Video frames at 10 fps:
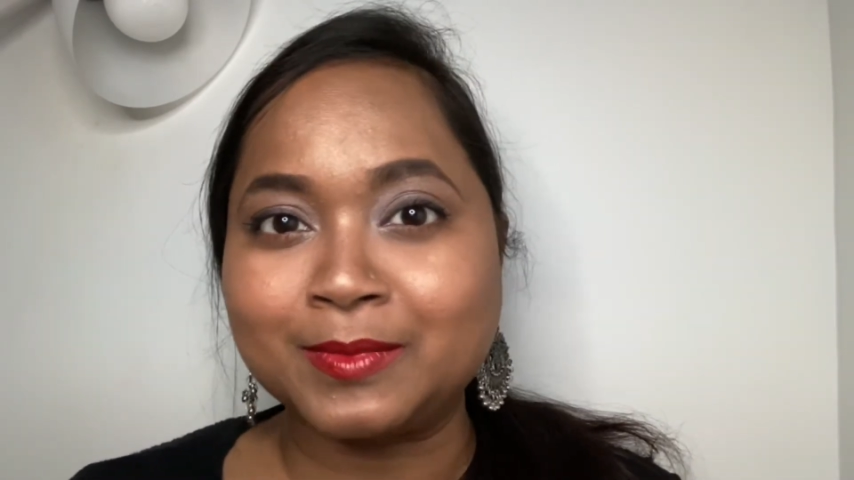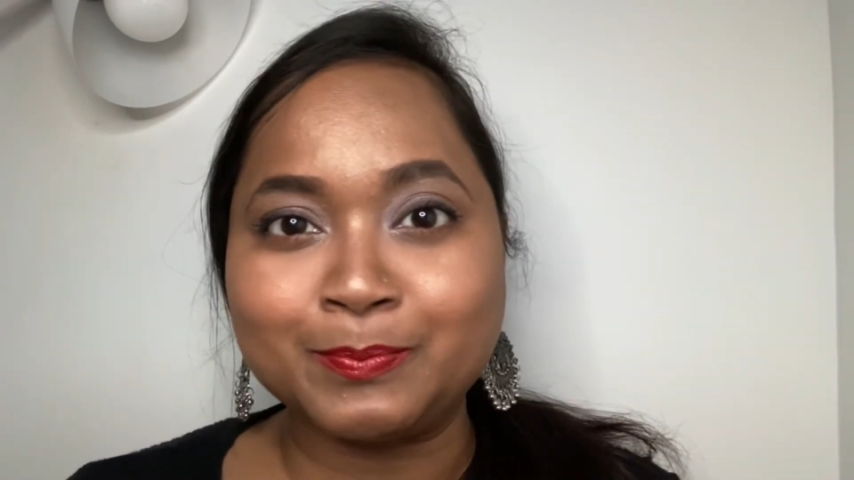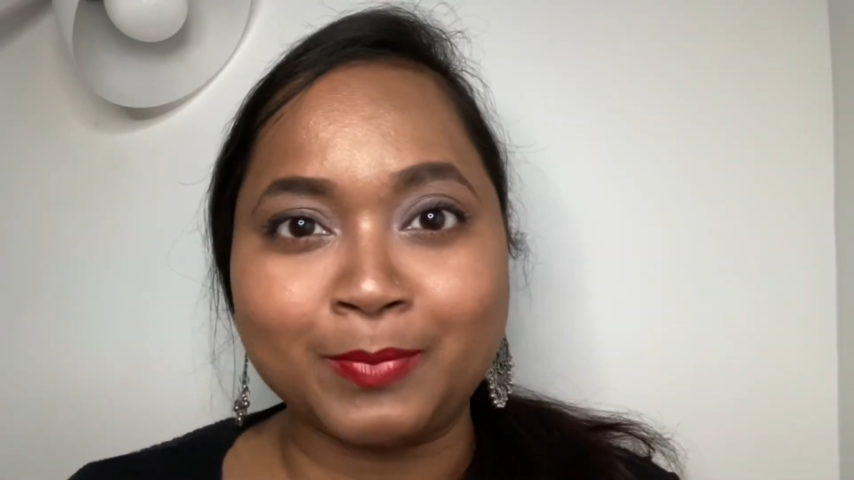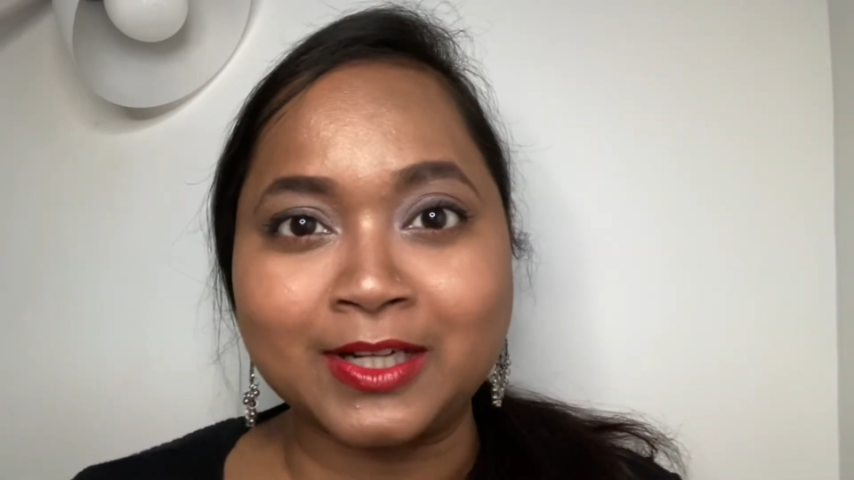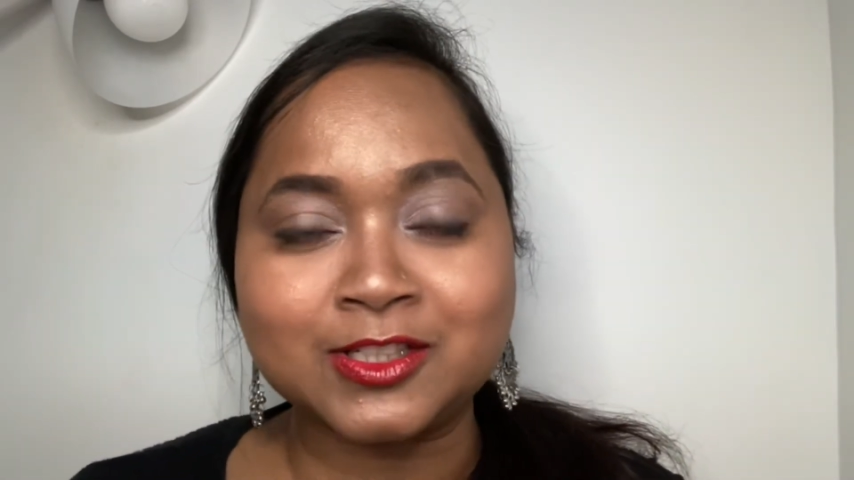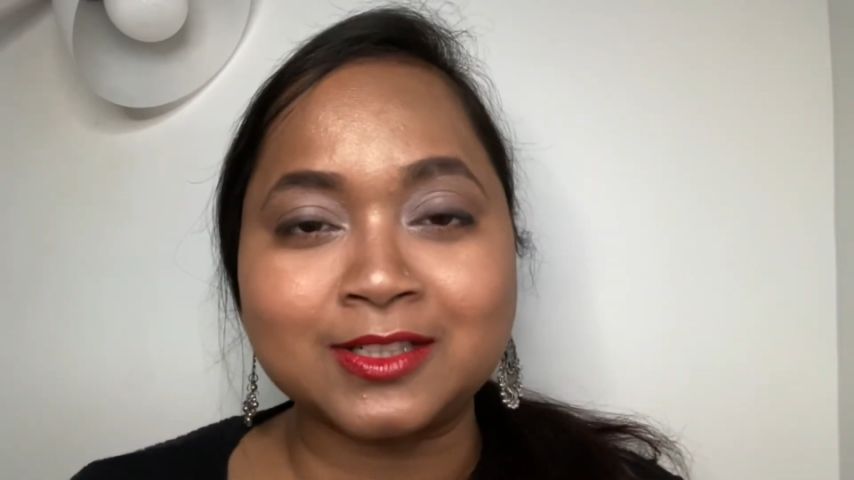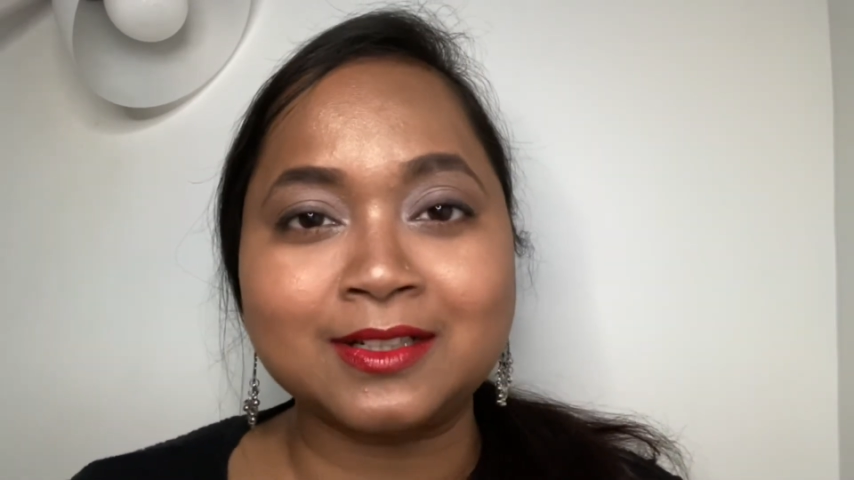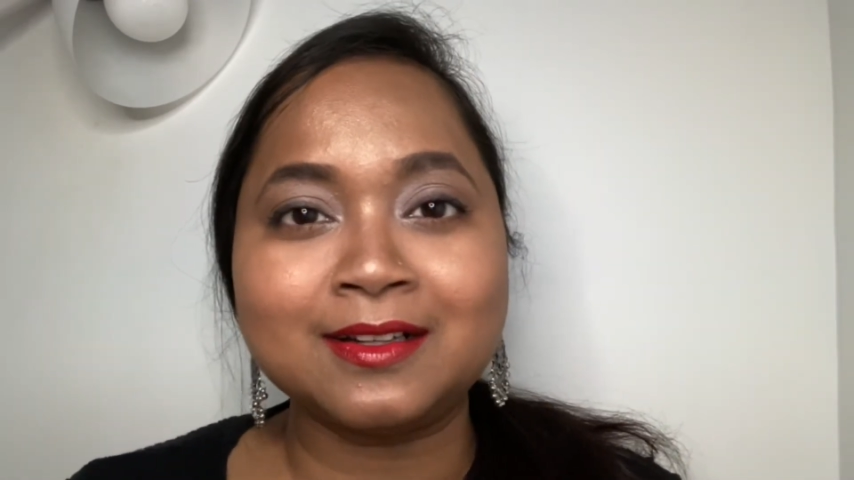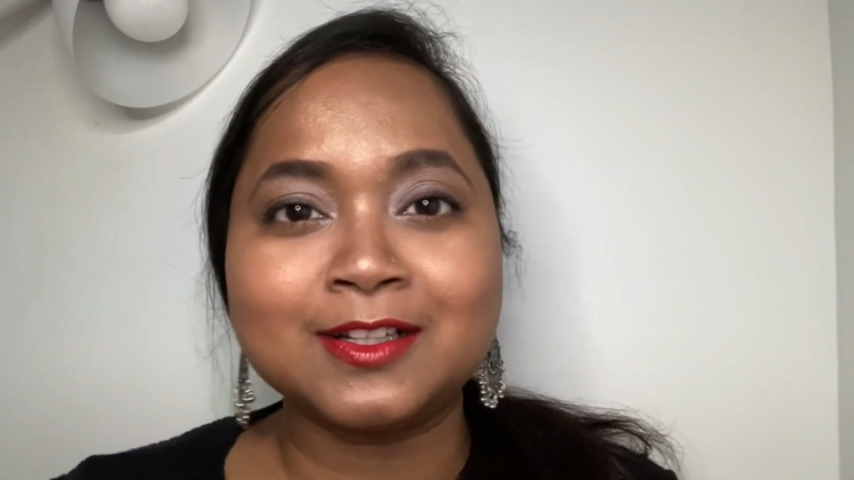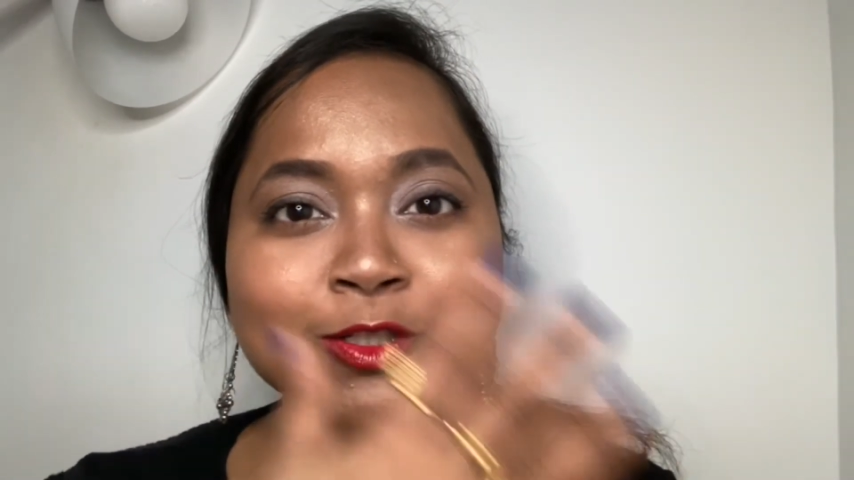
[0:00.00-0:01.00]
butter
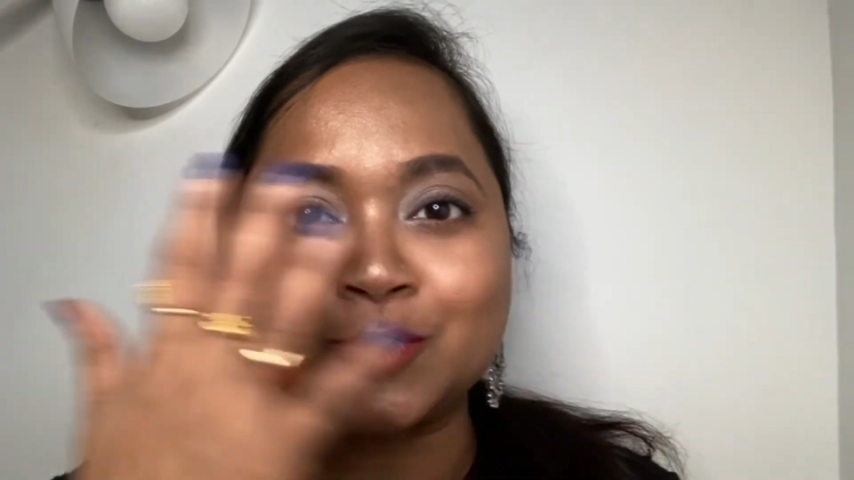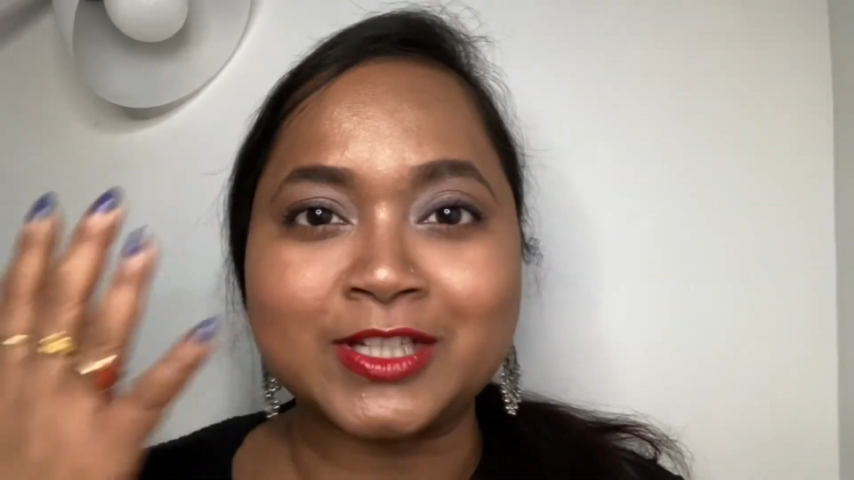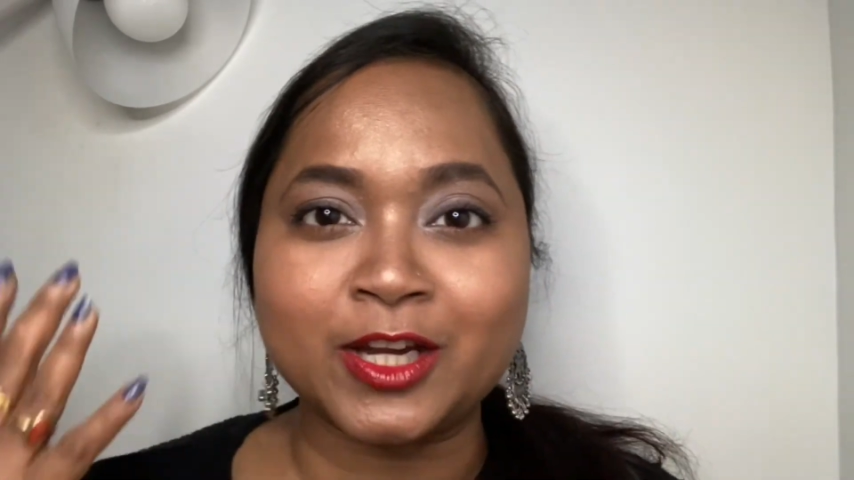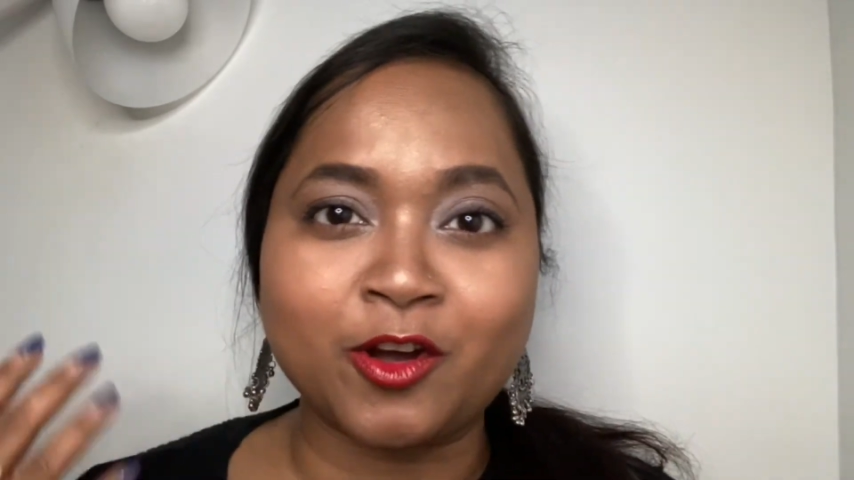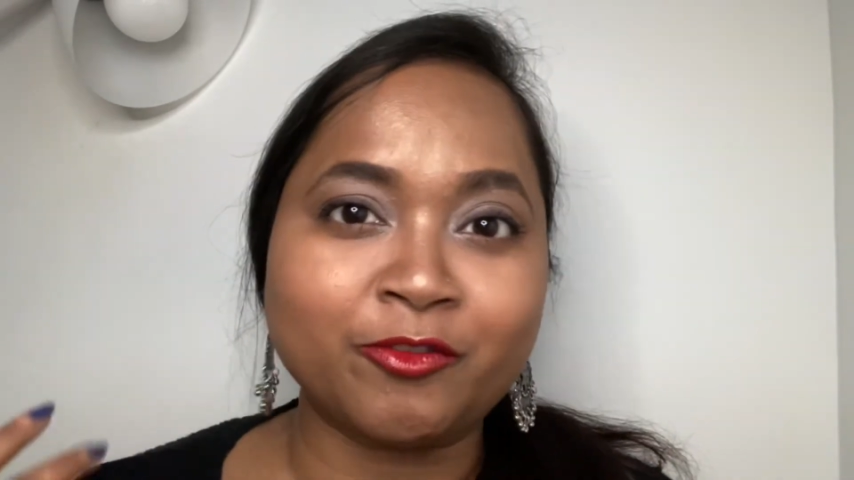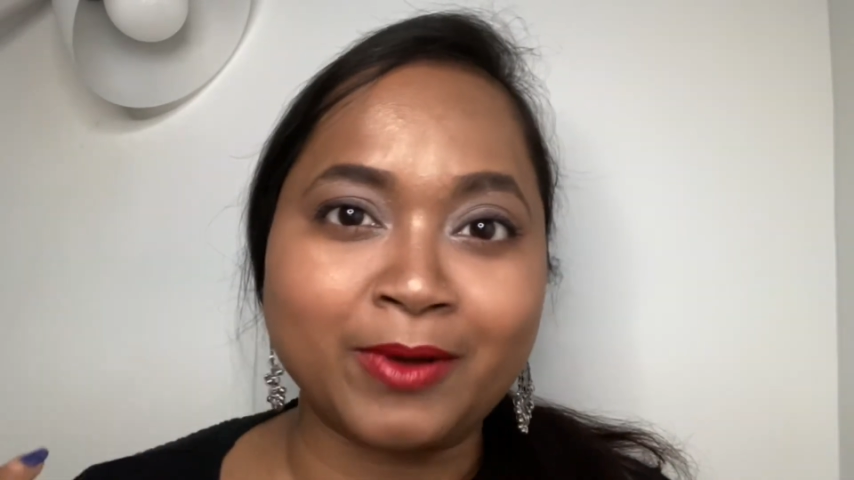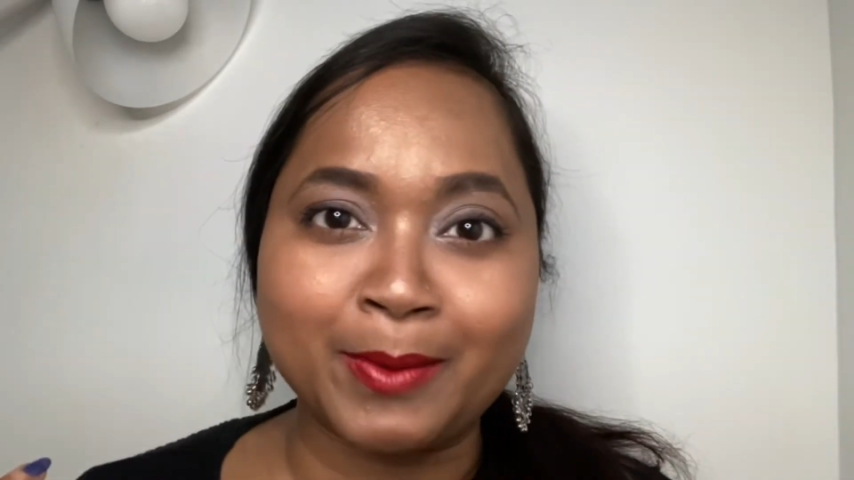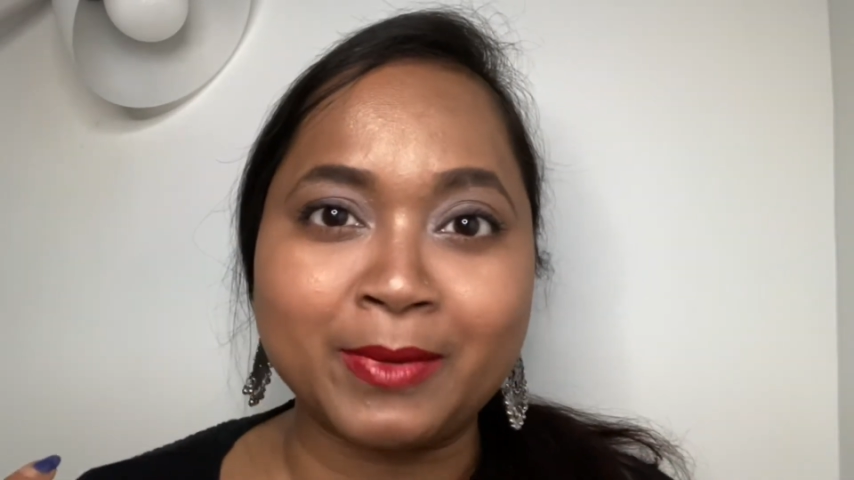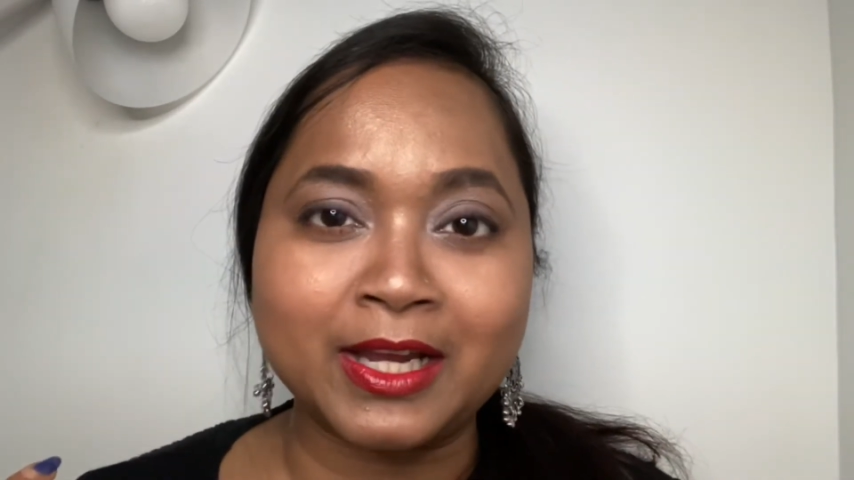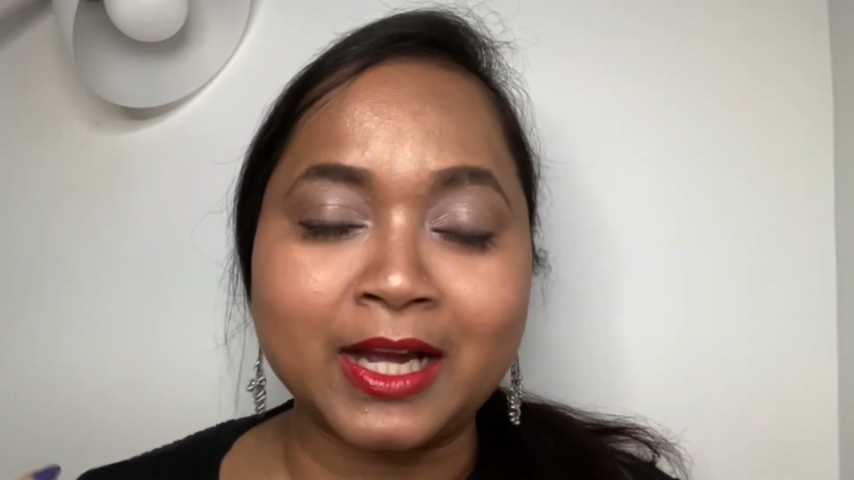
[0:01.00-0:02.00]
to take off my
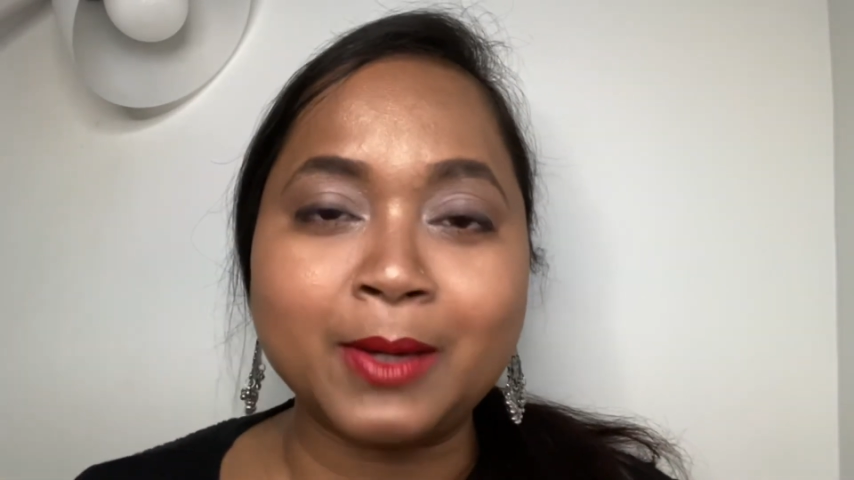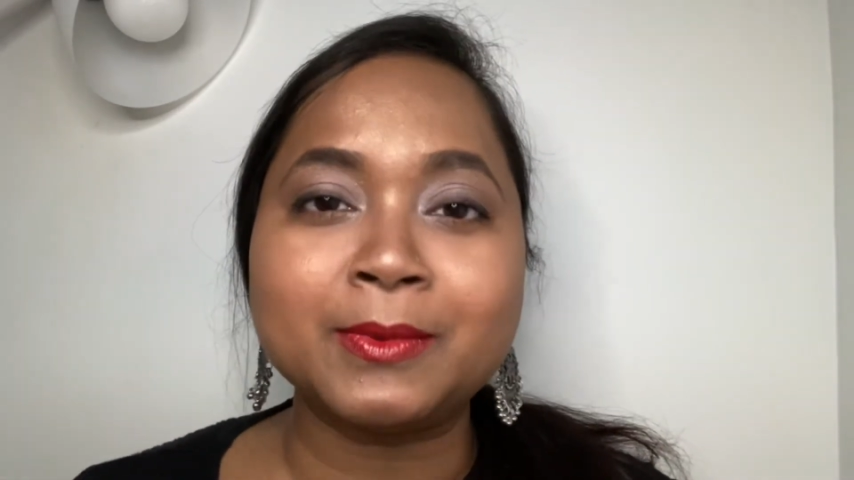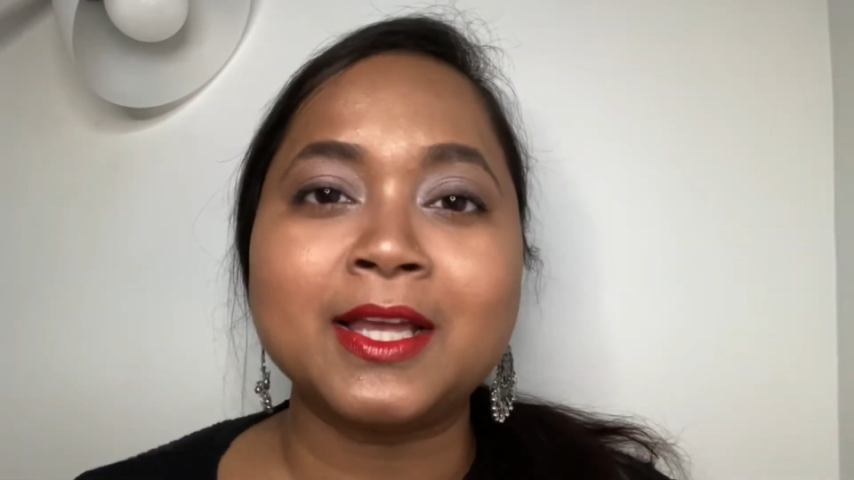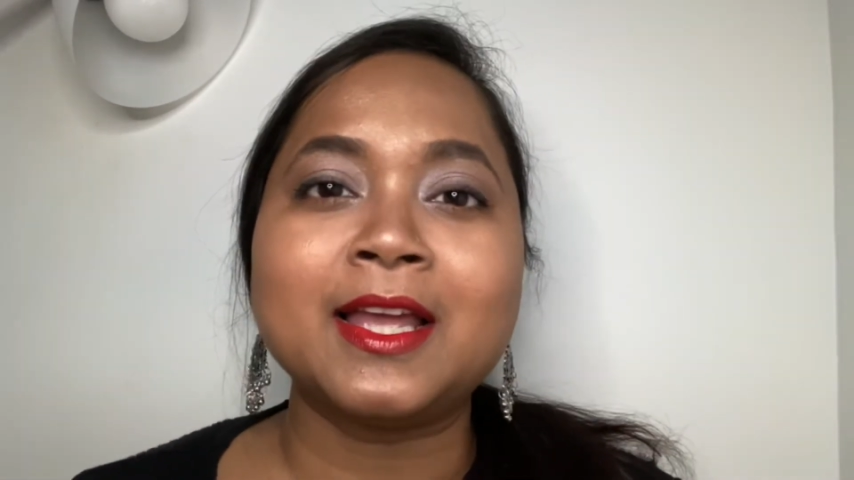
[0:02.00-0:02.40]
makeup,